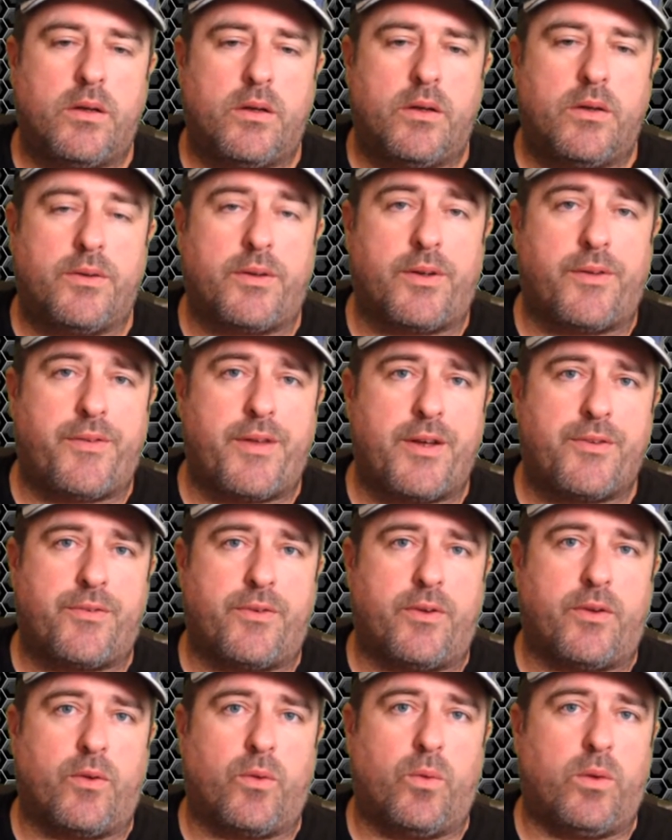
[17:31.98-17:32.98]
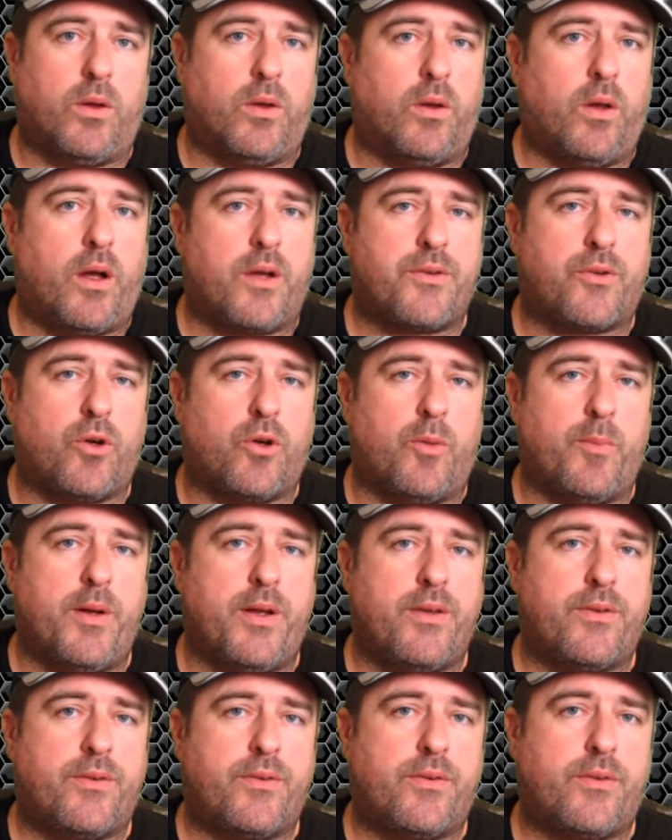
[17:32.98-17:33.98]
So thanks for all the likes,
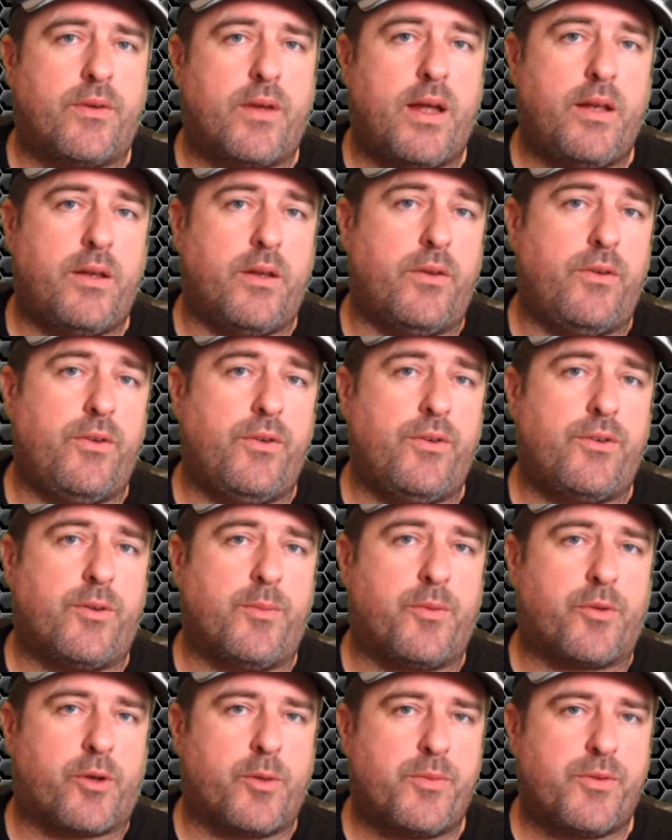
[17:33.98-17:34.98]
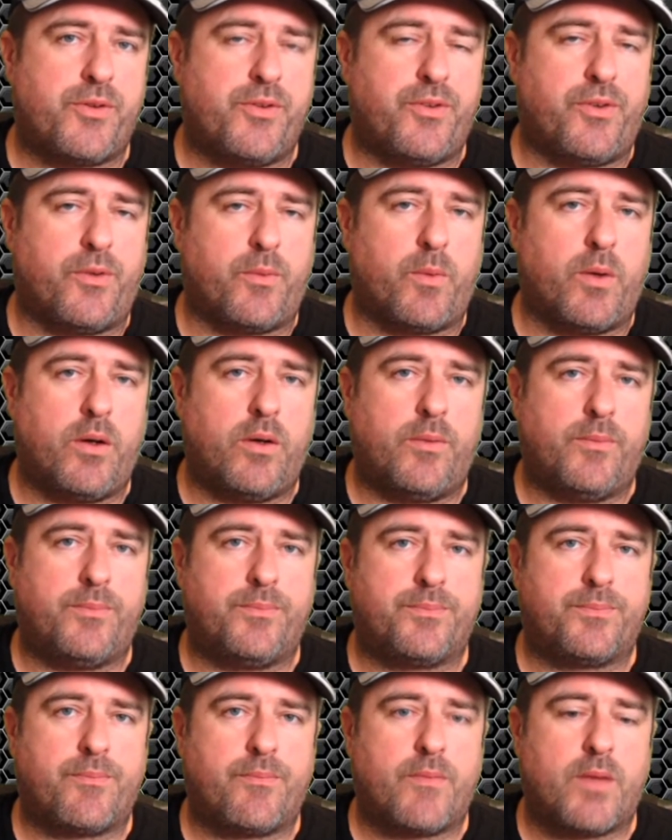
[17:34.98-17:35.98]
comments and the new subscriptions as well.
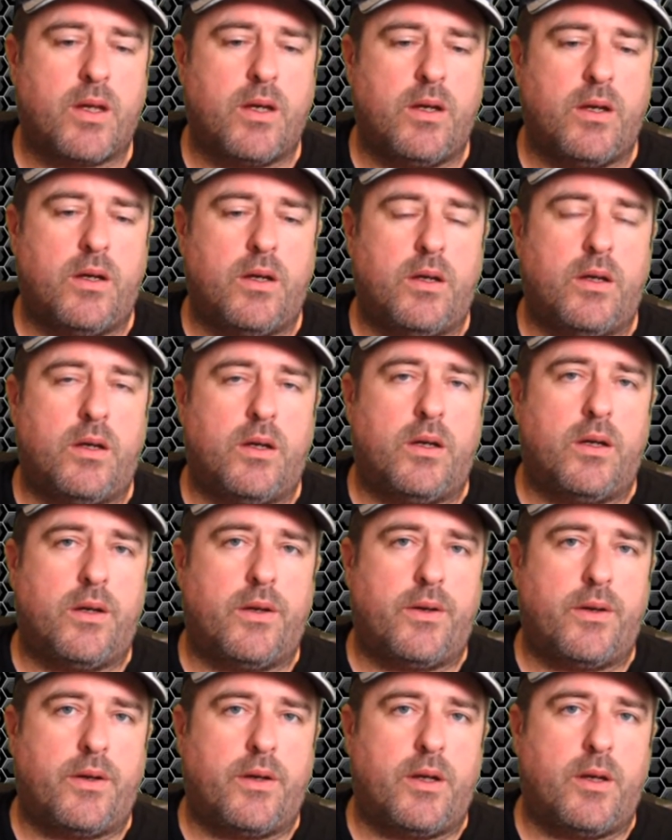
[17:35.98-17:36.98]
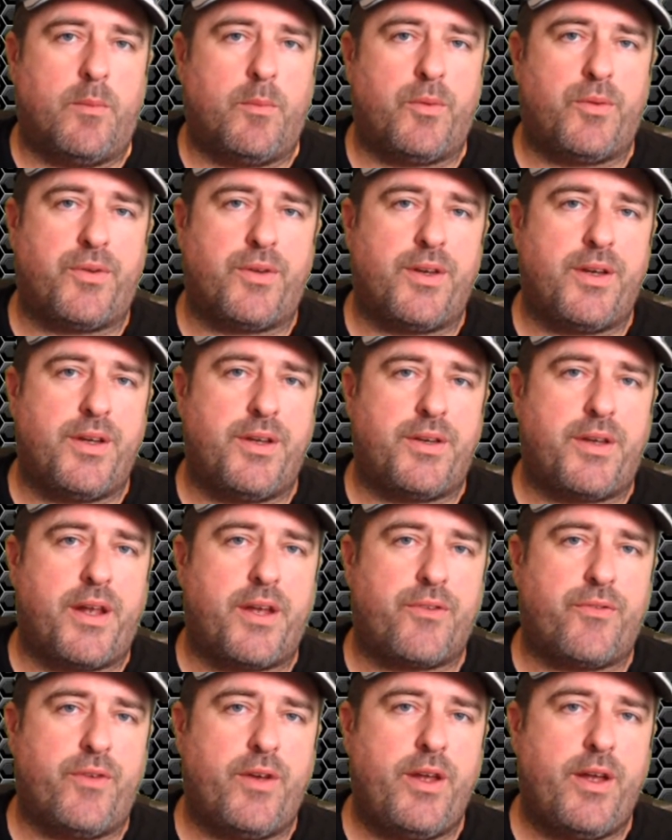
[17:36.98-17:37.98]
And we'll see you in the
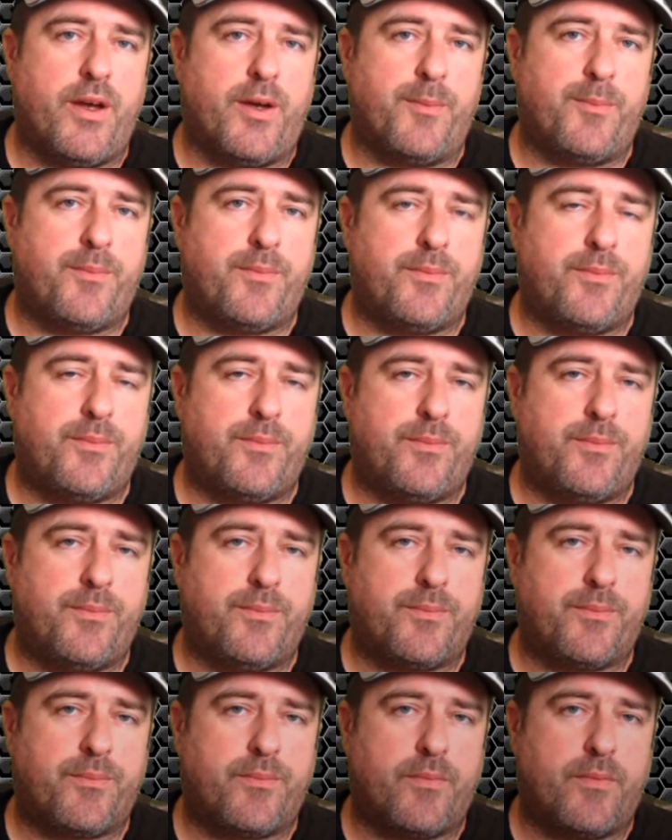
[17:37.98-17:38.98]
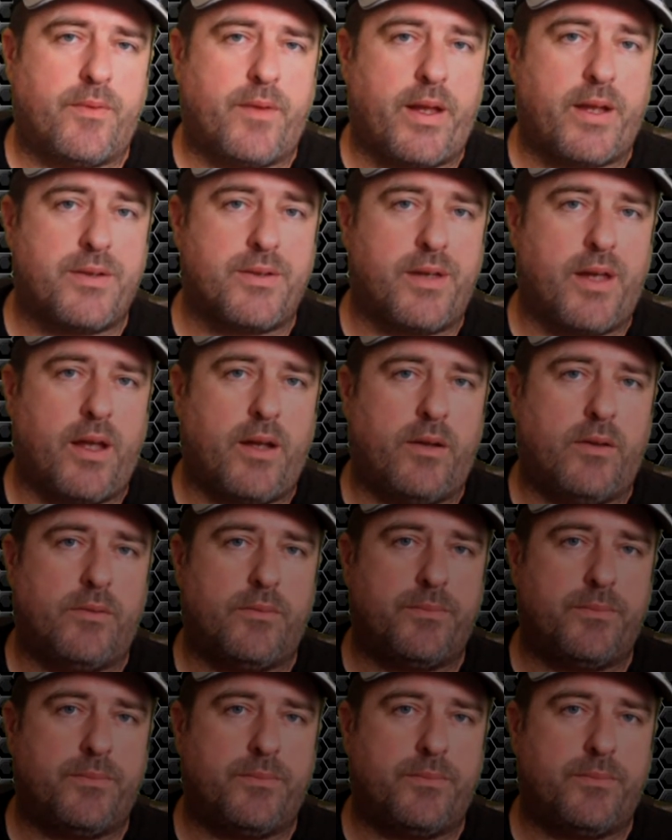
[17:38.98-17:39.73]
next video. Thanks again.